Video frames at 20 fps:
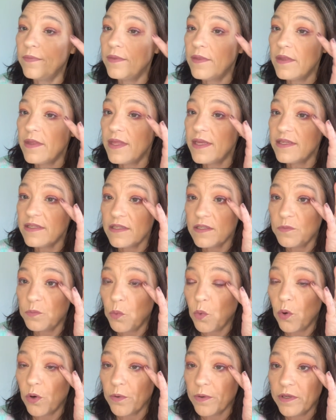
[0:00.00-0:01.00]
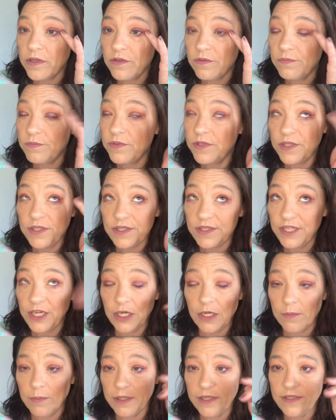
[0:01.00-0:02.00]
this is watering just
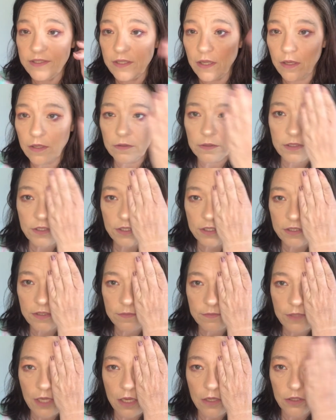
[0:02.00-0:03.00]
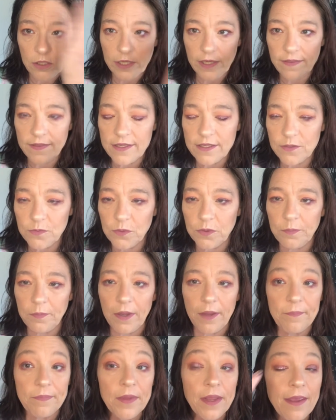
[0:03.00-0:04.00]
terribly, so let's just not look at this one.
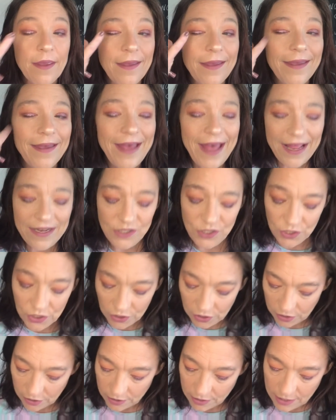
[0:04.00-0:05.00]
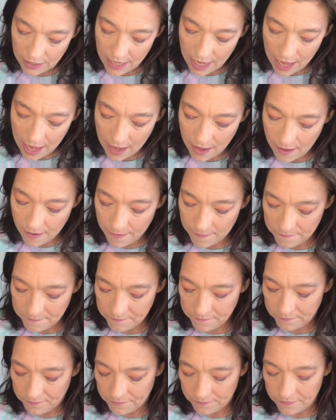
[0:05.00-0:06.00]
But I took,
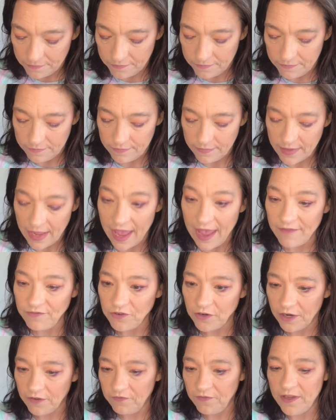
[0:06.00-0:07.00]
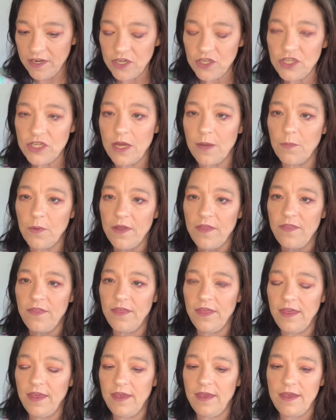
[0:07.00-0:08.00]
after I finished up with
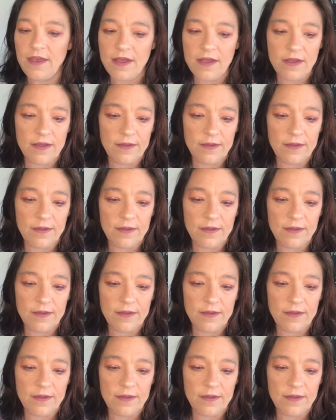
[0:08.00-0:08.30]
the